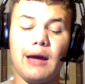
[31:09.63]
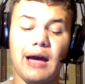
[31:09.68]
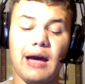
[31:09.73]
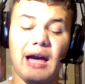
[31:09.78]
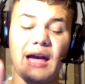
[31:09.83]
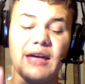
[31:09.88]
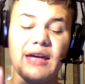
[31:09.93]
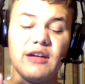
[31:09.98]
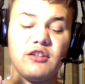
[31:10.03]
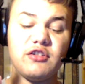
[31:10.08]

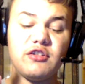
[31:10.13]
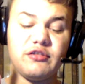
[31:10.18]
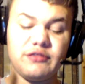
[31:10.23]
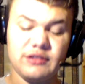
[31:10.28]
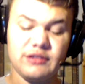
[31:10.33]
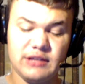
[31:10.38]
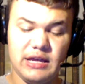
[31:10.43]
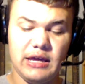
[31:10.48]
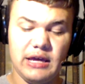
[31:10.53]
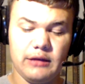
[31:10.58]

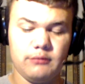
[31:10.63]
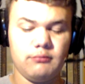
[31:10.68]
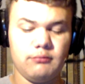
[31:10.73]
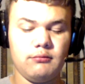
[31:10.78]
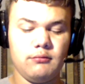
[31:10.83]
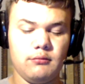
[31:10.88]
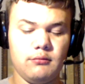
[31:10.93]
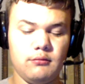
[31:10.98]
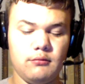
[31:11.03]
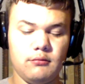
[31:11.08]
understand
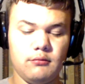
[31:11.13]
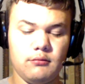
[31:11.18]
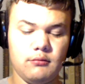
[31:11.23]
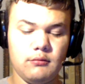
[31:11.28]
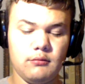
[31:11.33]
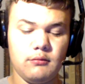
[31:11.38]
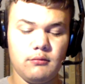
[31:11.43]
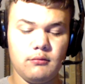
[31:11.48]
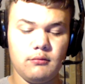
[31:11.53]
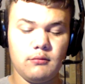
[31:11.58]

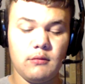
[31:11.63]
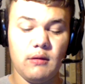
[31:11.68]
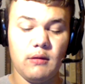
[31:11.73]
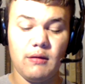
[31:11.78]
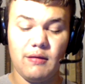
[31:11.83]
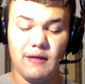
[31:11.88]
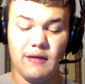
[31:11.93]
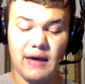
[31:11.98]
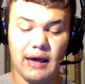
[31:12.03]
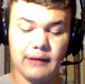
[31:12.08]

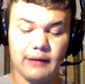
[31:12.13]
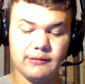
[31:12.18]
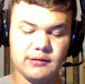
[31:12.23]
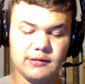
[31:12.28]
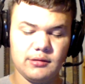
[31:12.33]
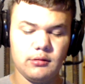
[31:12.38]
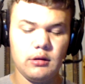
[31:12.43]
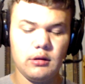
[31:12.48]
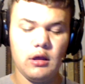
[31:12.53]
that